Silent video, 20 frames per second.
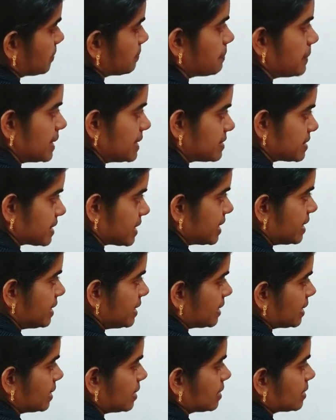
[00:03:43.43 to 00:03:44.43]

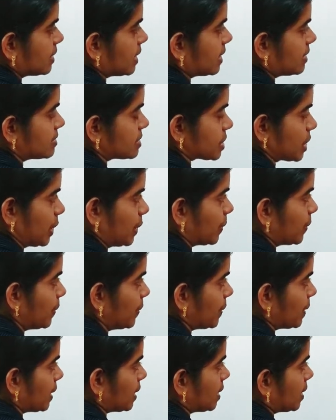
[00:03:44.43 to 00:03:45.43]
BC, that is
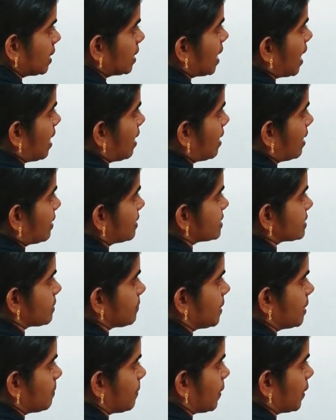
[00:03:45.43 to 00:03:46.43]
Q. R is the
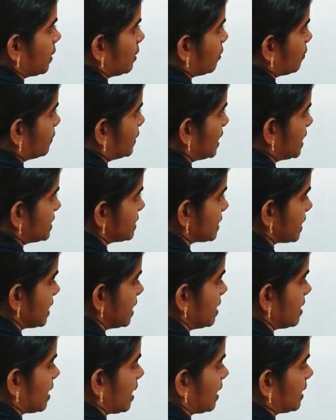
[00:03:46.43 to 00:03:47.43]
midpoint of
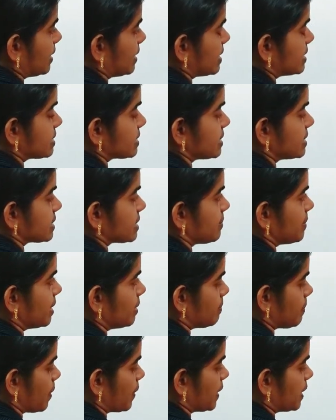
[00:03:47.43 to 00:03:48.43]
DC and S is the
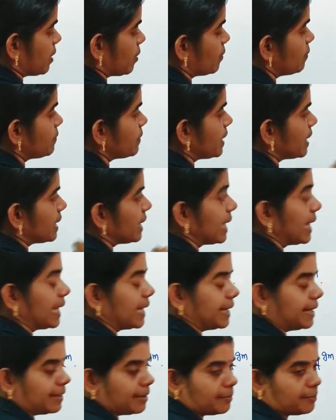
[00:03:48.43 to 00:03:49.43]
midpoint of
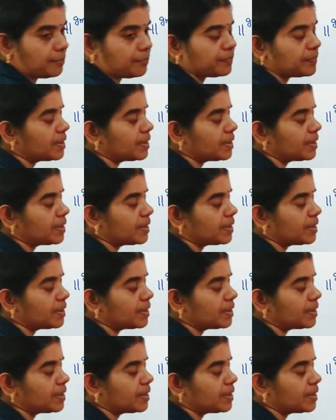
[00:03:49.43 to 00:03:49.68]
AD.